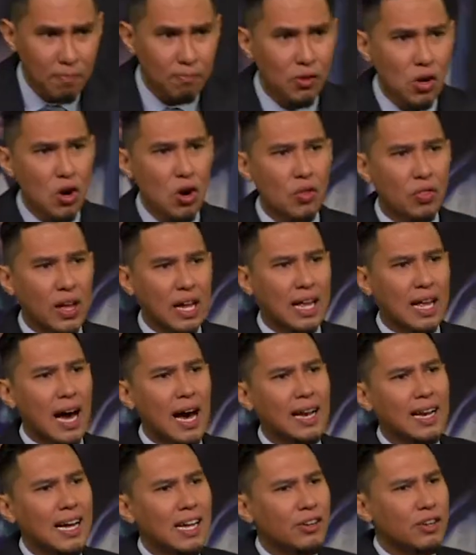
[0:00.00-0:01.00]
them know that
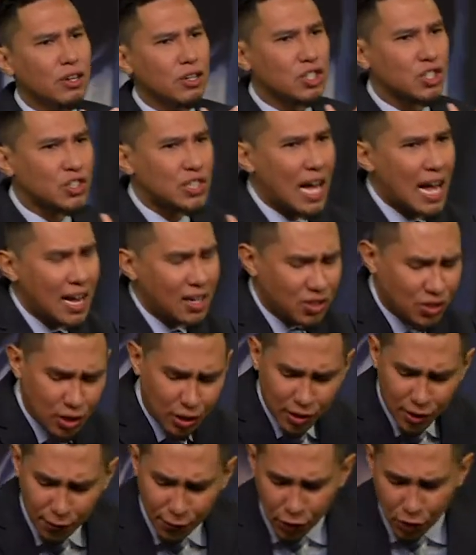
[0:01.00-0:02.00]
God understands
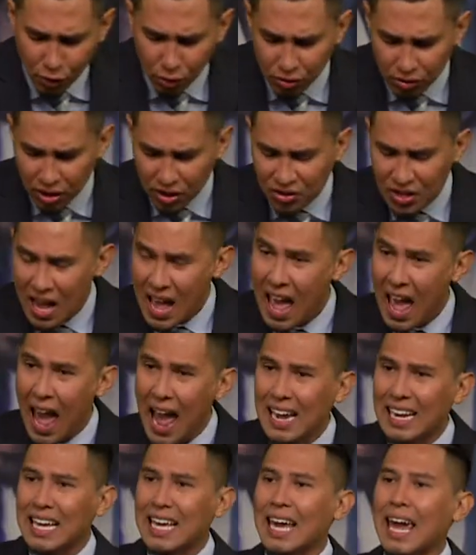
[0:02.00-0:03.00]
their difficulties
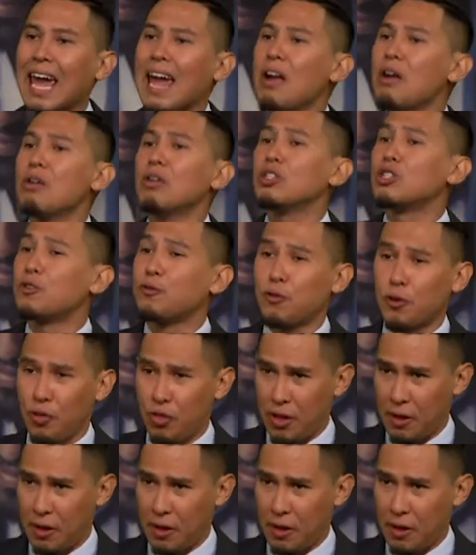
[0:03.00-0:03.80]
and cares for